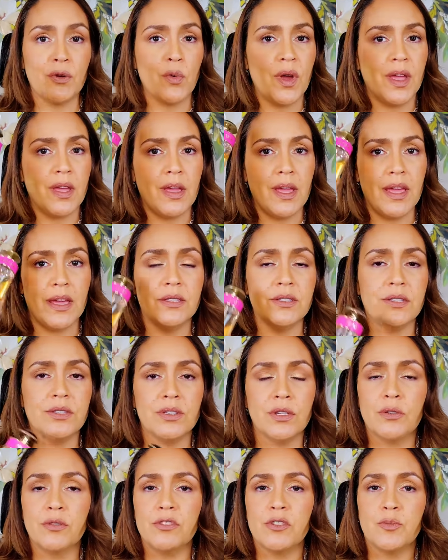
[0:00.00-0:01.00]
away head to
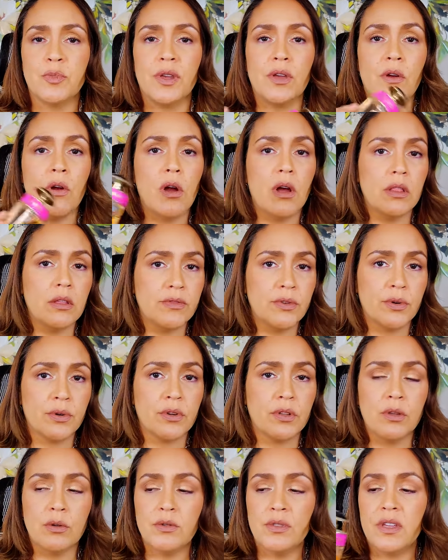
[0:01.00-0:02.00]
toe, spray all of your
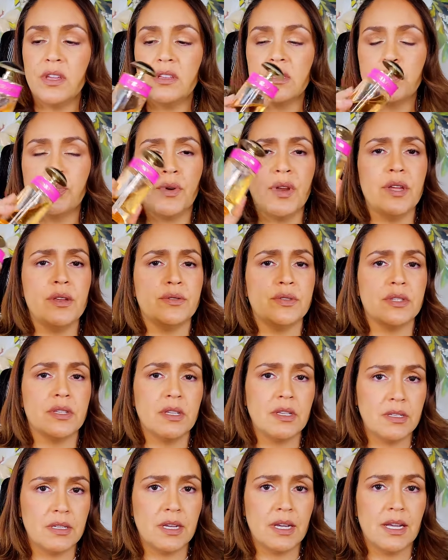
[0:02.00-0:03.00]
clothing, spray your
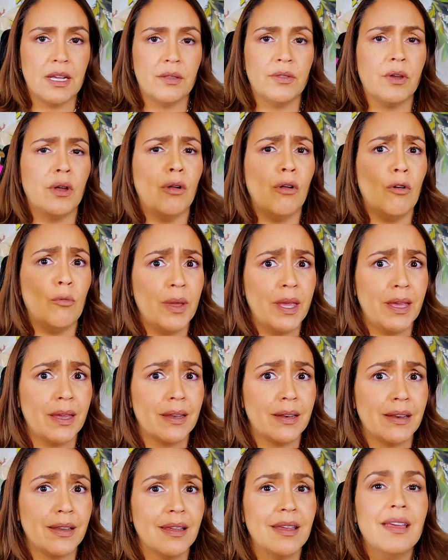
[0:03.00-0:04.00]
skin down, the whole
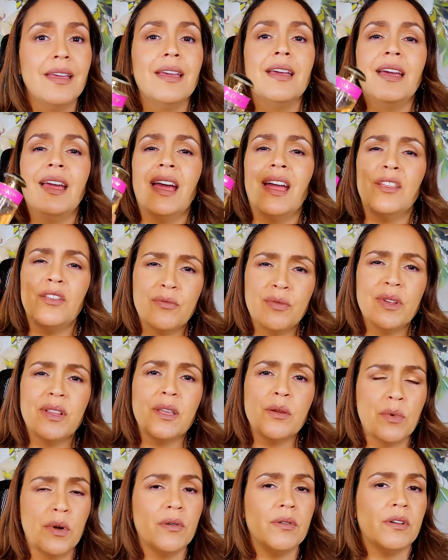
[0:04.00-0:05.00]
bit and you
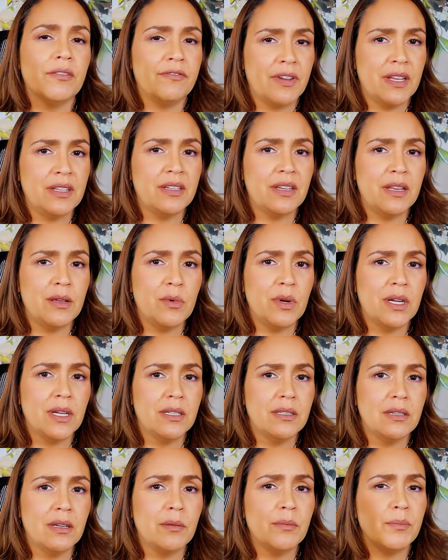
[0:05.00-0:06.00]
really won't offend
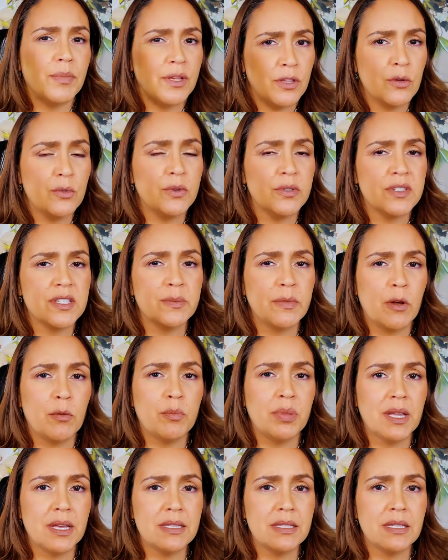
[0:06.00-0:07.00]
anyone, but you will smell
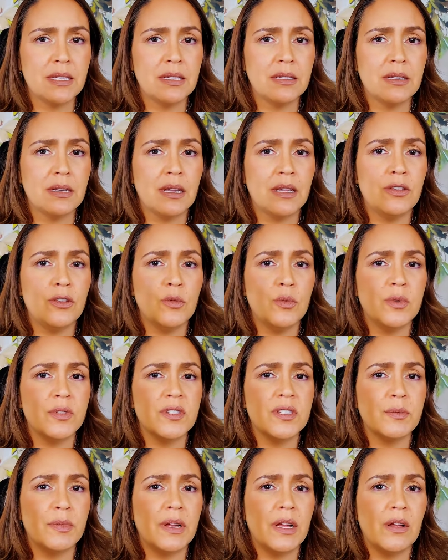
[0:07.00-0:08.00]
pleasant and you will
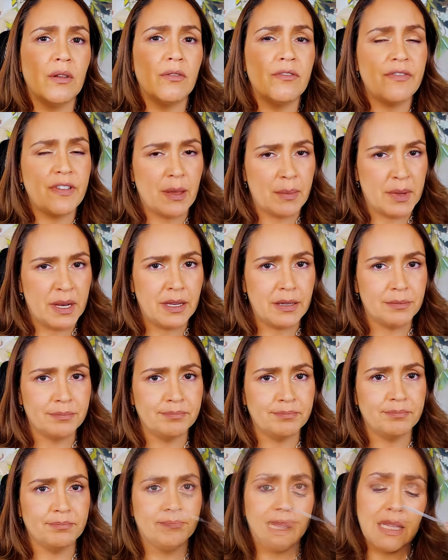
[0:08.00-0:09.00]
smell
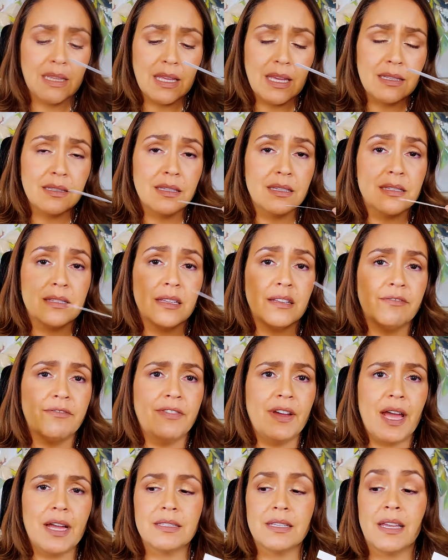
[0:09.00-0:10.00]
feminine. I like this. In
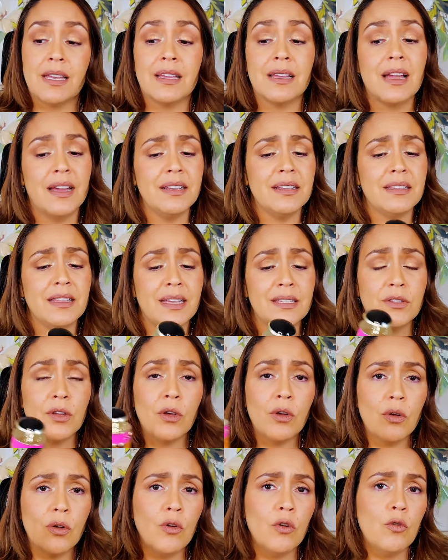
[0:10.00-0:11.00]
fact, I kind of like
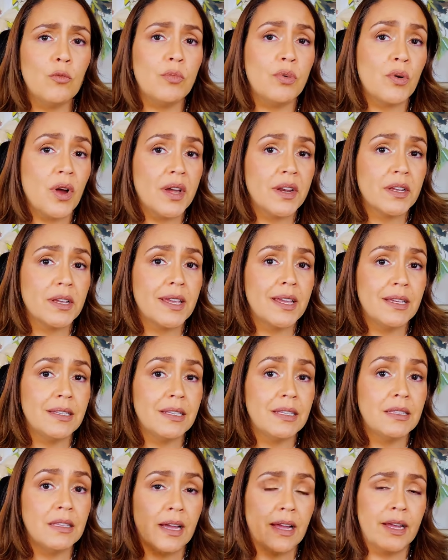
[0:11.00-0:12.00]
the whole Prada
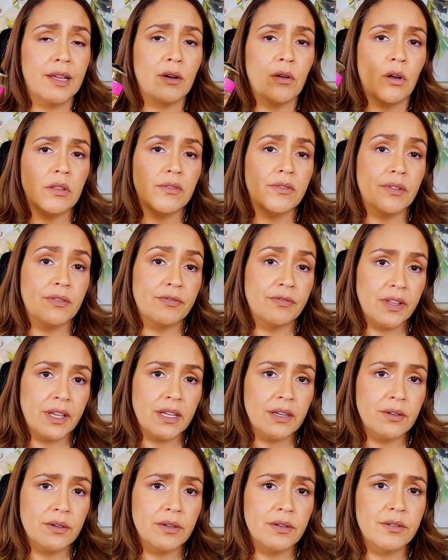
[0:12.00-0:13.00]
candy line, all of the
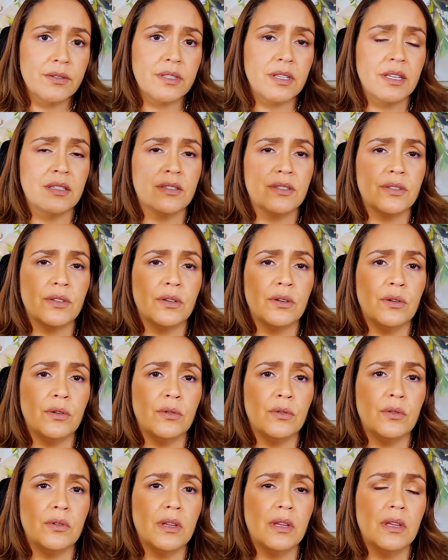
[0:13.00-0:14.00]
flankers. And
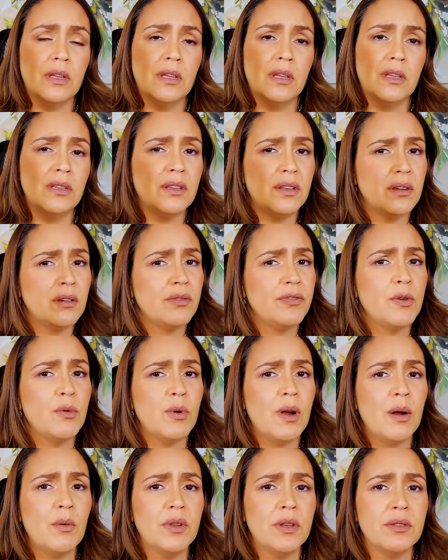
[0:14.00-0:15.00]
so, you know, if you
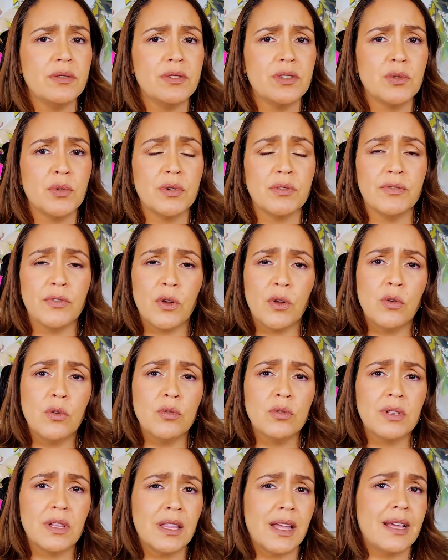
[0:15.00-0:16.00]
want one of those sort of
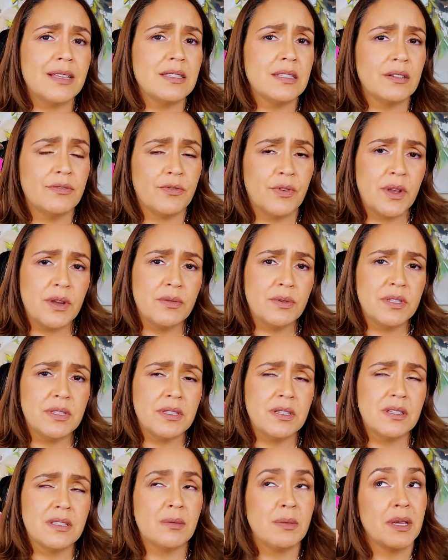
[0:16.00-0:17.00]
old classic
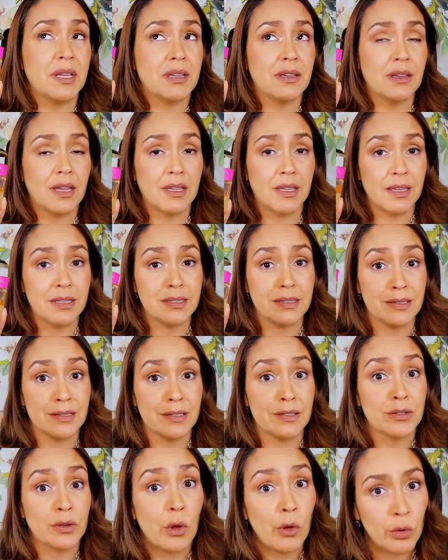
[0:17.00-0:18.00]
fragrances, I, mean, I guess
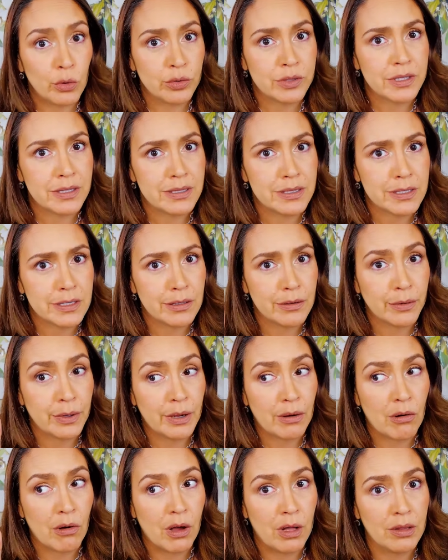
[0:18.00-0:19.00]
this is old
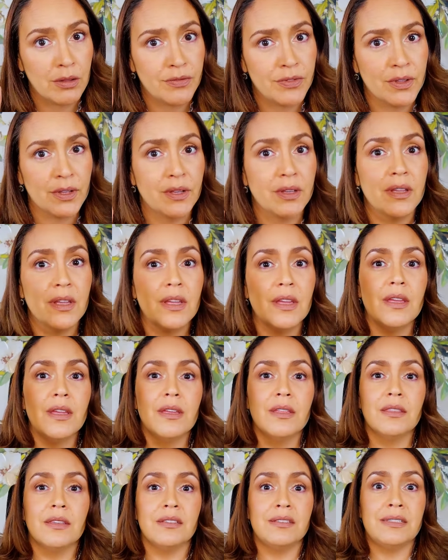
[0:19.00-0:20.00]
considering all of the
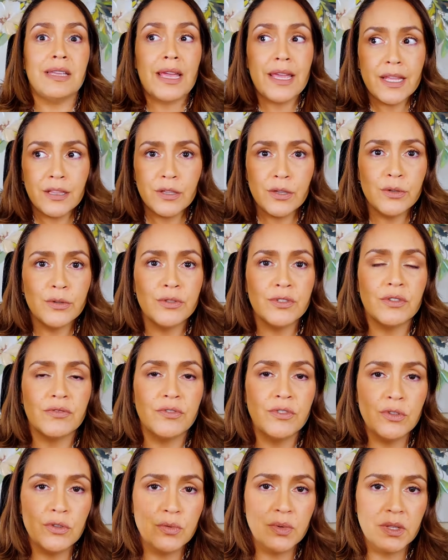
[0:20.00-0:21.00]
the deluge
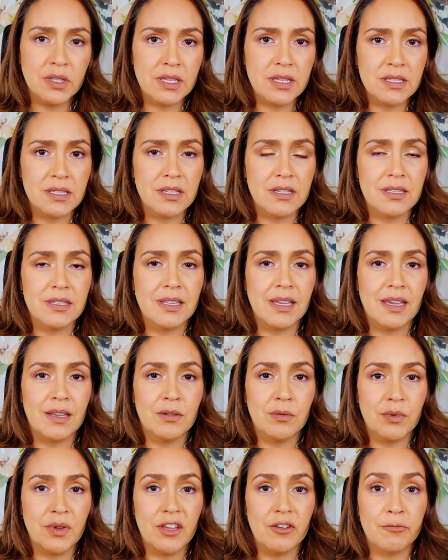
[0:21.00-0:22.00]
of new releases
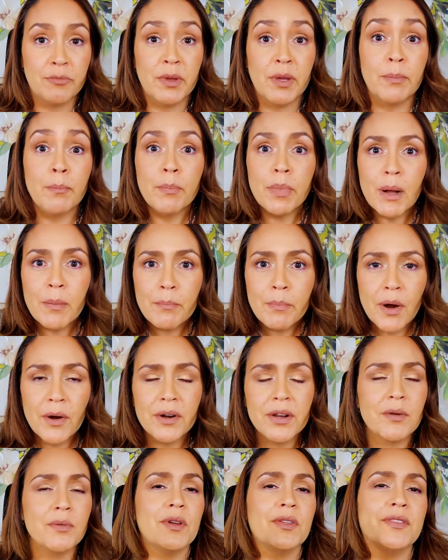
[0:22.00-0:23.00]
that we have been
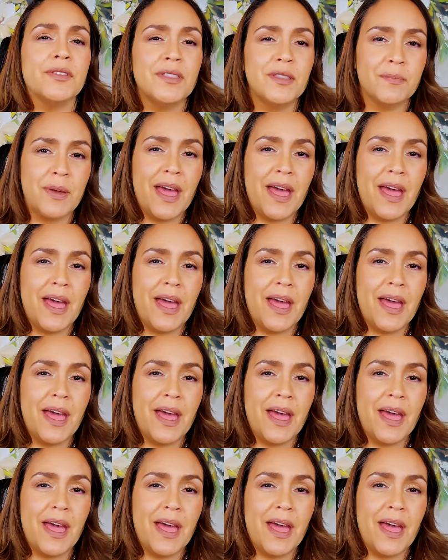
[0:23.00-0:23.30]
bombarded with in the